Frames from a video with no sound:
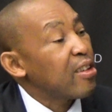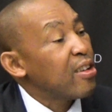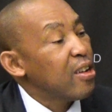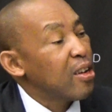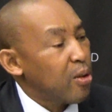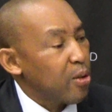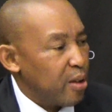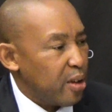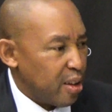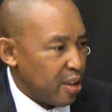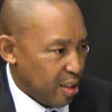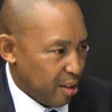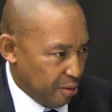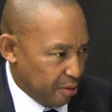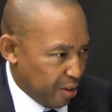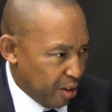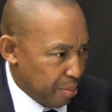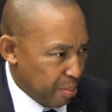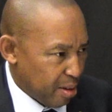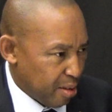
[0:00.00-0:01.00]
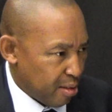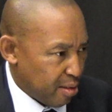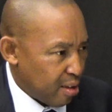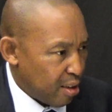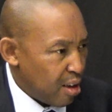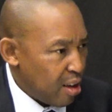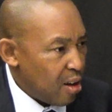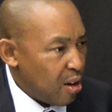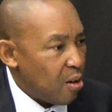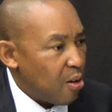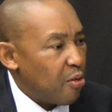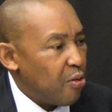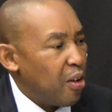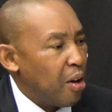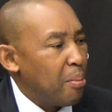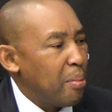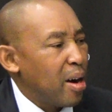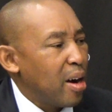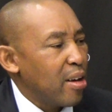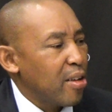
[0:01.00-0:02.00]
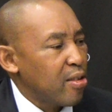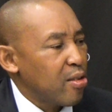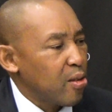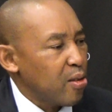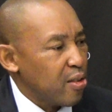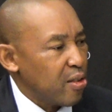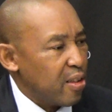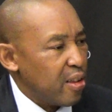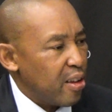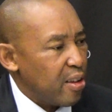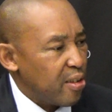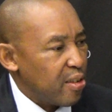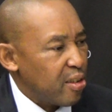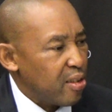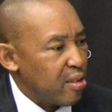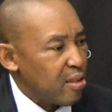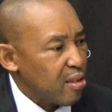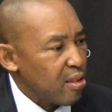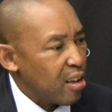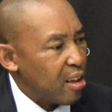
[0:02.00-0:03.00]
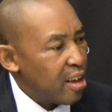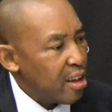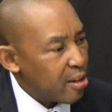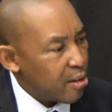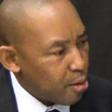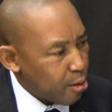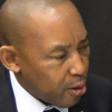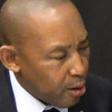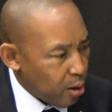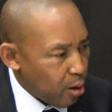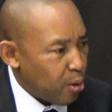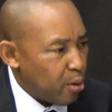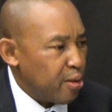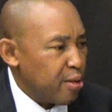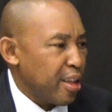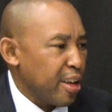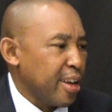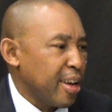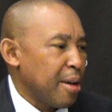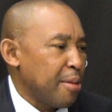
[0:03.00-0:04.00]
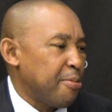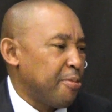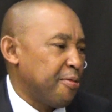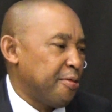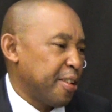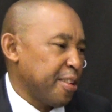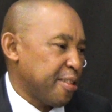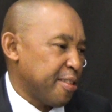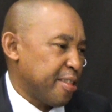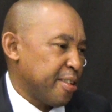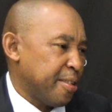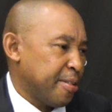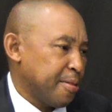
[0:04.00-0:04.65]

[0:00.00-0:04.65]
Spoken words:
including the farmers or farmer associations, to close the gap faster.